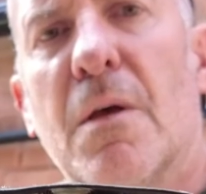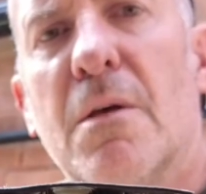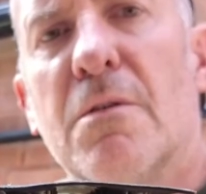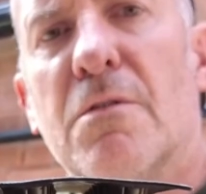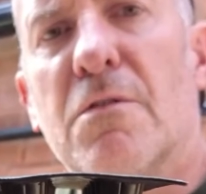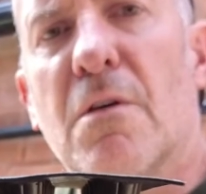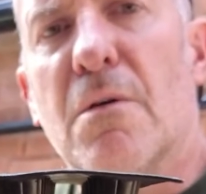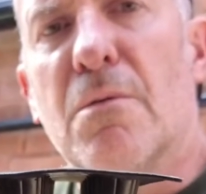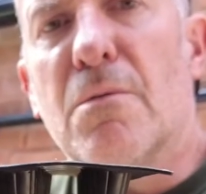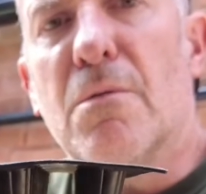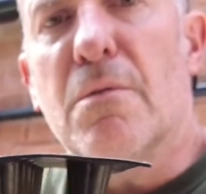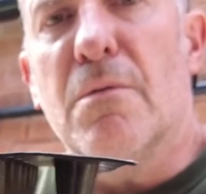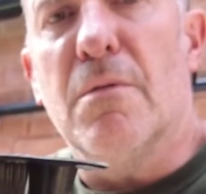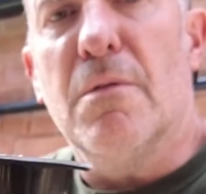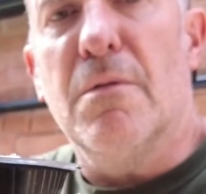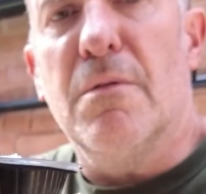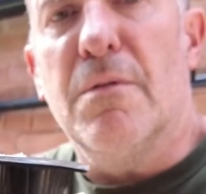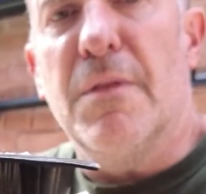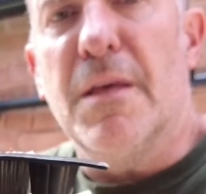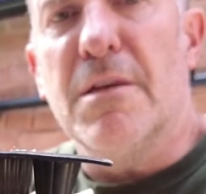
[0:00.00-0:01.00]
so
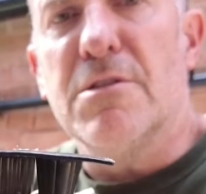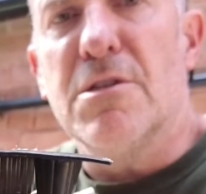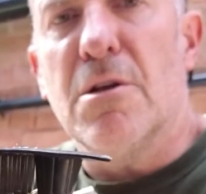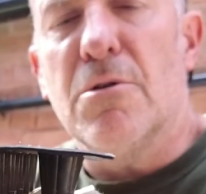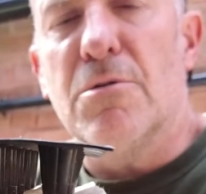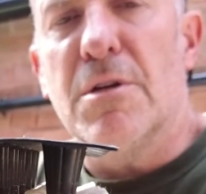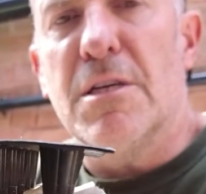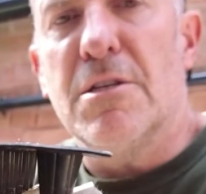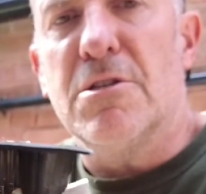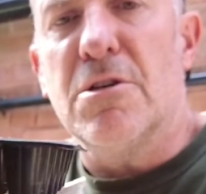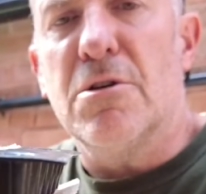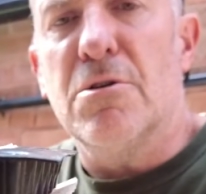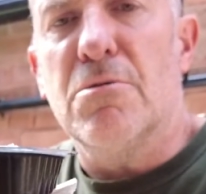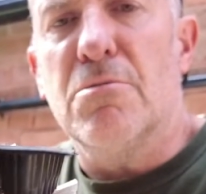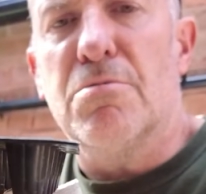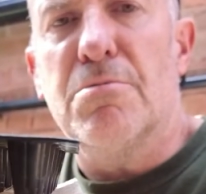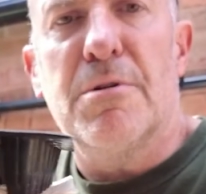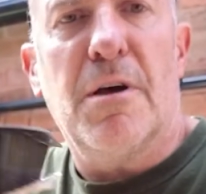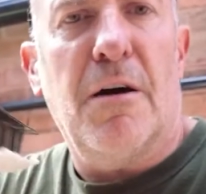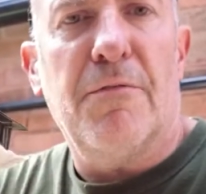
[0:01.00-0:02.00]
there's no need to
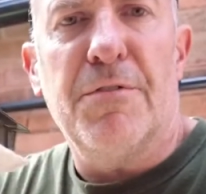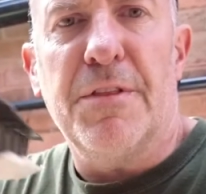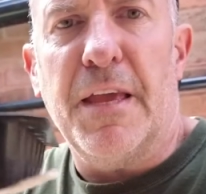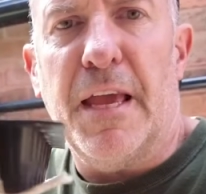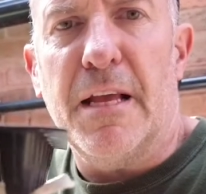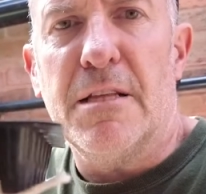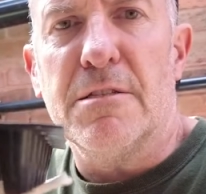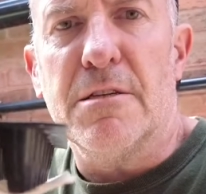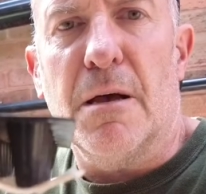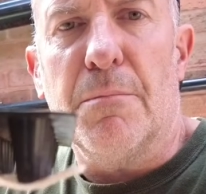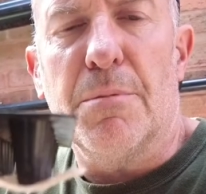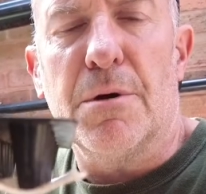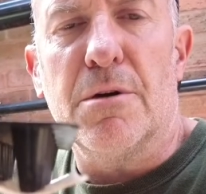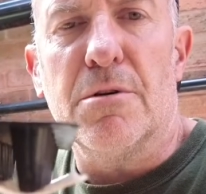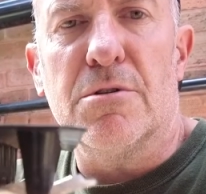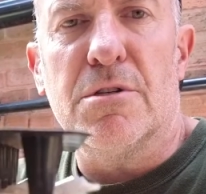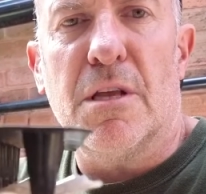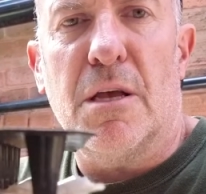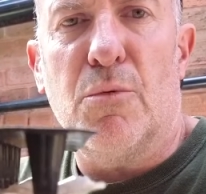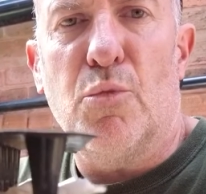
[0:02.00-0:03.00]
cover the ends up
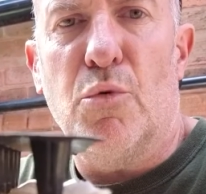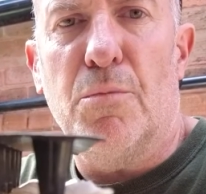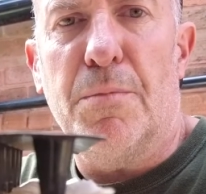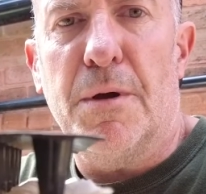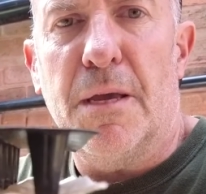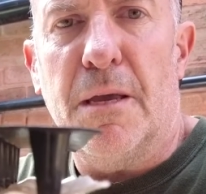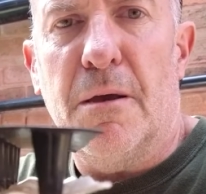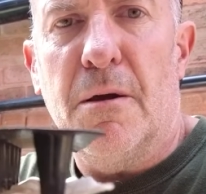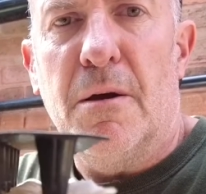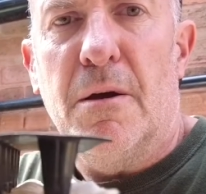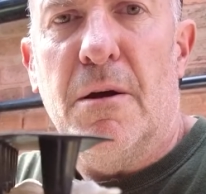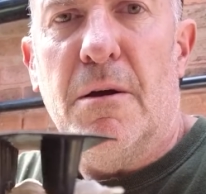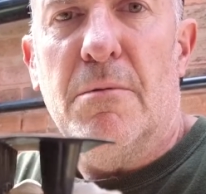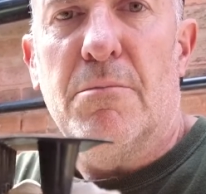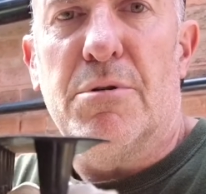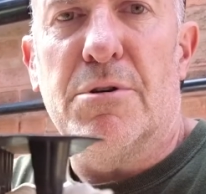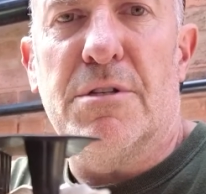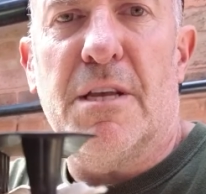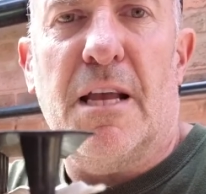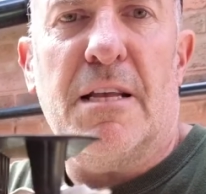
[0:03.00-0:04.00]
because they will be
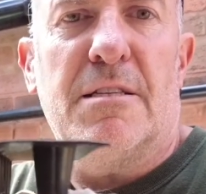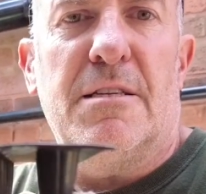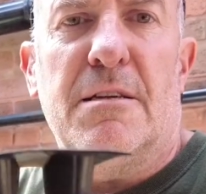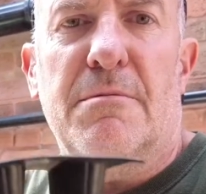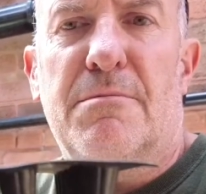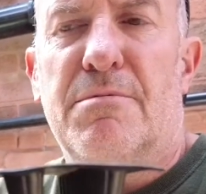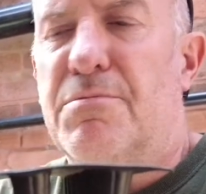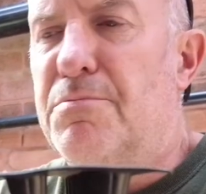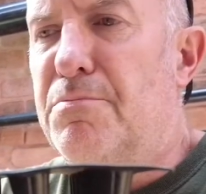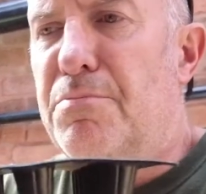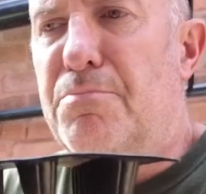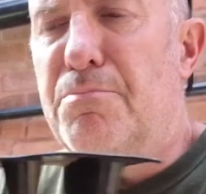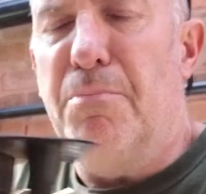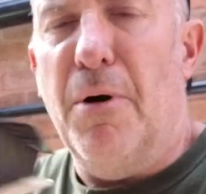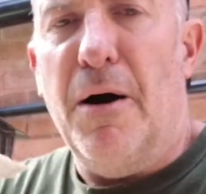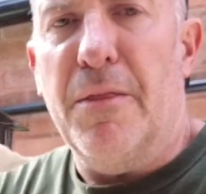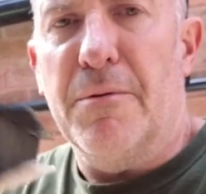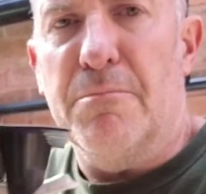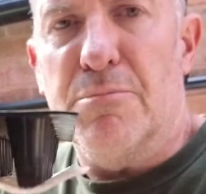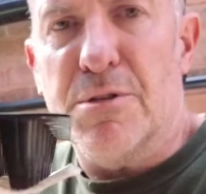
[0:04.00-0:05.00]
protected
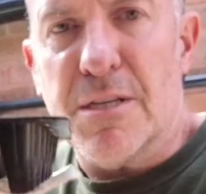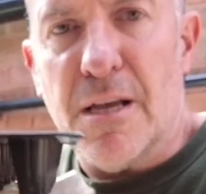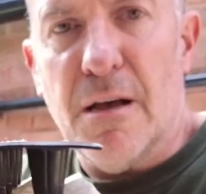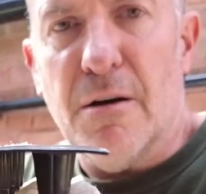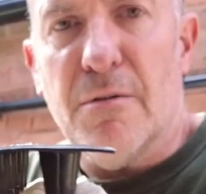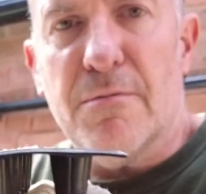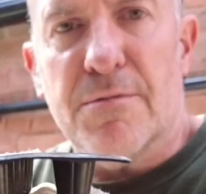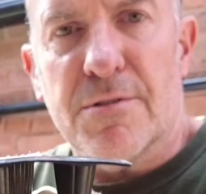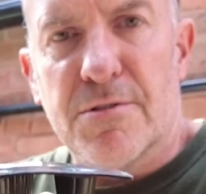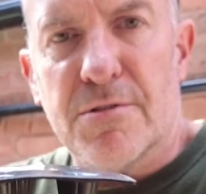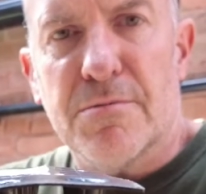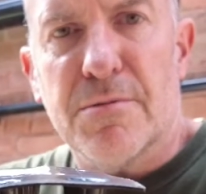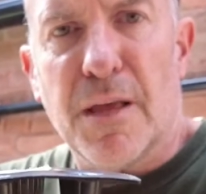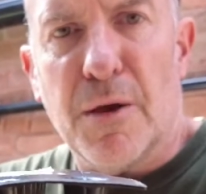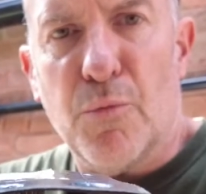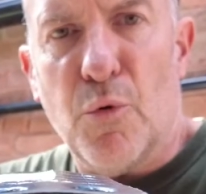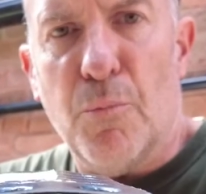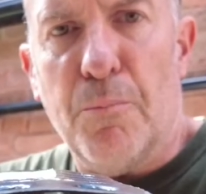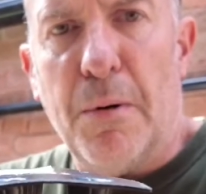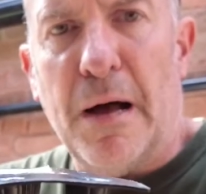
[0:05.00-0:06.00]
by themselves. They
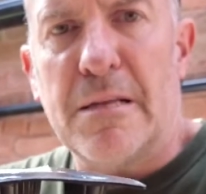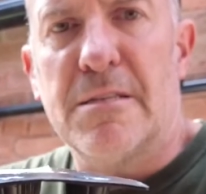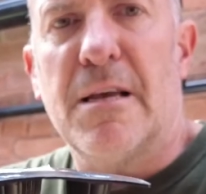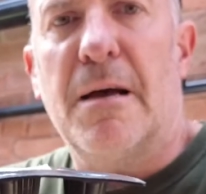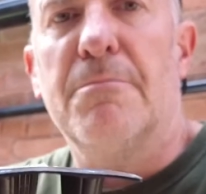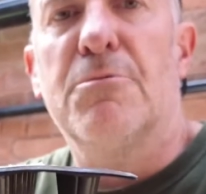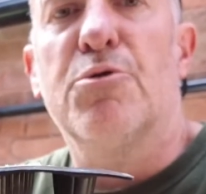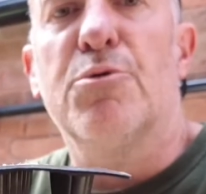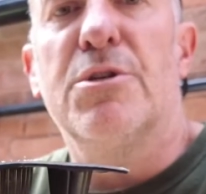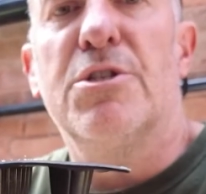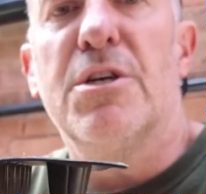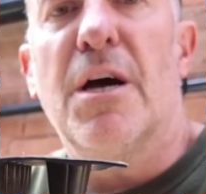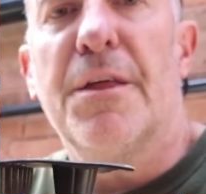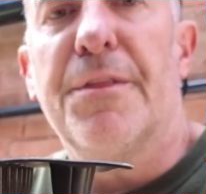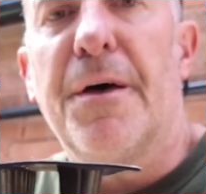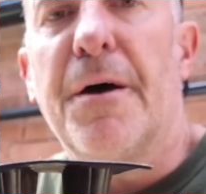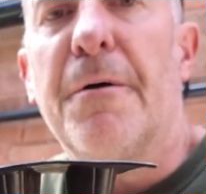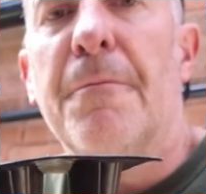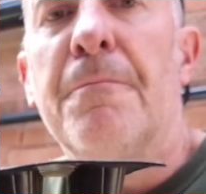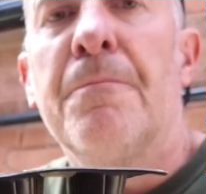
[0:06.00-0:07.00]
will butt up to each
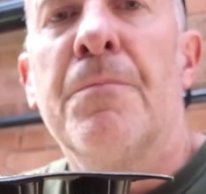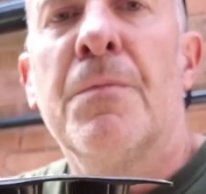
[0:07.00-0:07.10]
other.